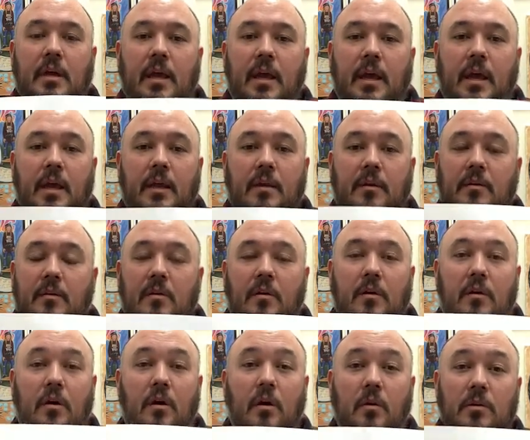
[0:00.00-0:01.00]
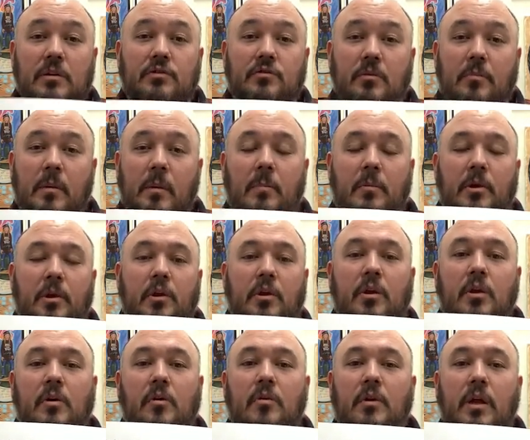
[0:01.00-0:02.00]
And always remember, you
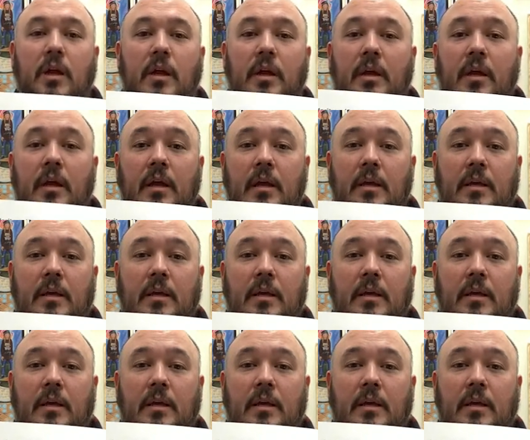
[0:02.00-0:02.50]
could go to